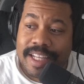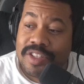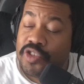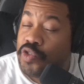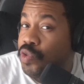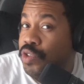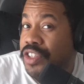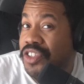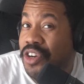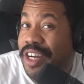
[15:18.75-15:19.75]
has truly
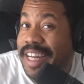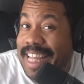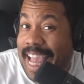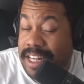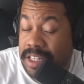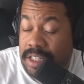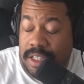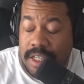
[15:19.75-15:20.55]
started yet.